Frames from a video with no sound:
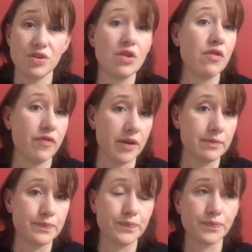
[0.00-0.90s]
no fun.
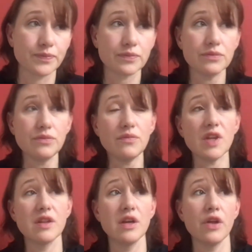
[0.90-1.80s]

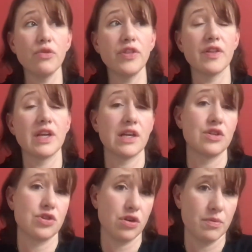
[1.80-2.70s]
The other thing that it can
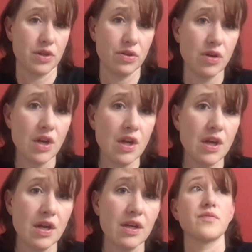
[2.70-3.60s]
deter him to do,
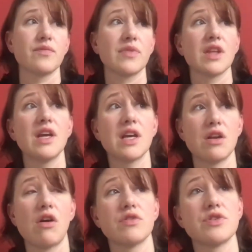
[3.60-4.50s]
it
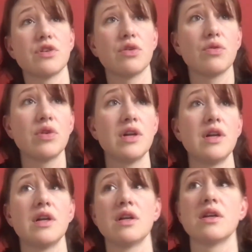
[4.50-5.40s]
can also
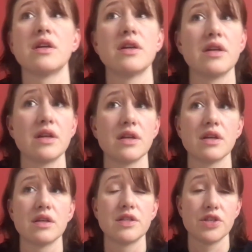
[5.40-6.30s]

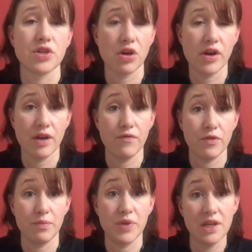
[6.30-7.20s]
deter him
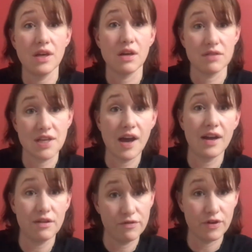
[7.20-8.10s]
from peeing
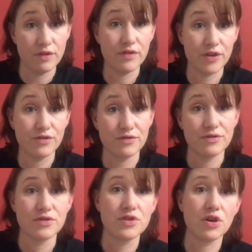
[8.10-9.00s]
outside in front of you.
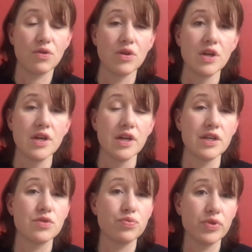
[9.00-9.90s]
So
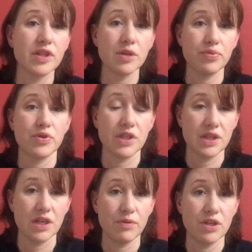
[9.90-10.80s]
it's really important
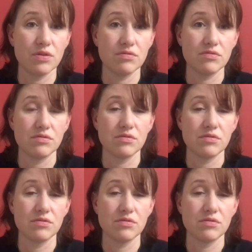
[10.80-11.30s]
that we don't